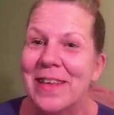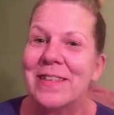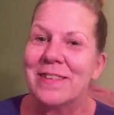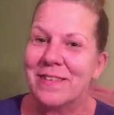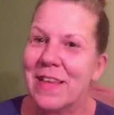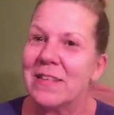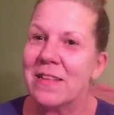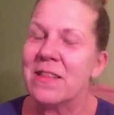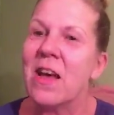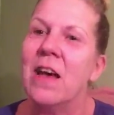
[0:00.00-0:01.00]
That's a
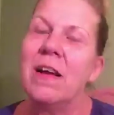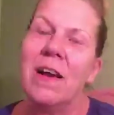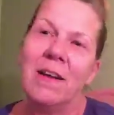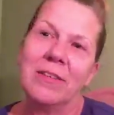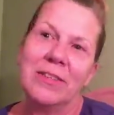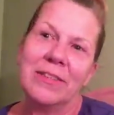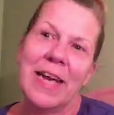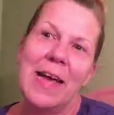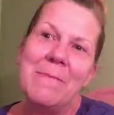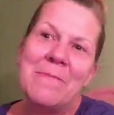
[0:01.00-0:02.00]
thought. I'll do
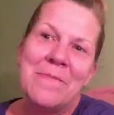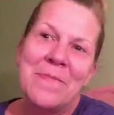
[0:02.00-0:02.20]
that.